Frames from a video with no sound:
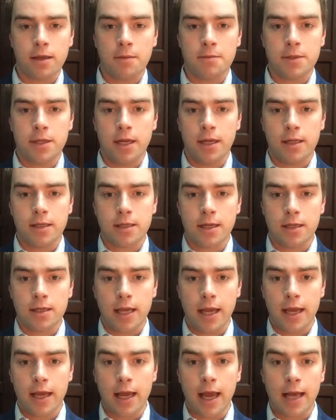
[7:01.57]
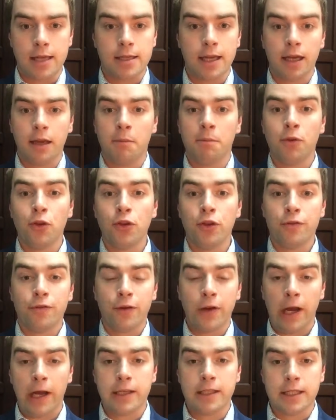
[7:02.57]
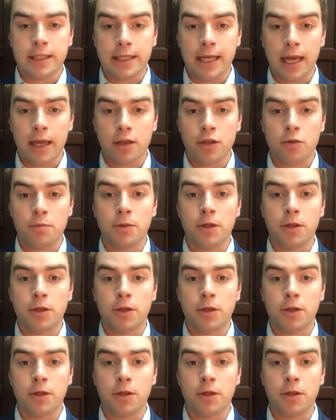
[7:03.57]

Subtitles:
comes in and says, hey guys, I completely forgot to tell you,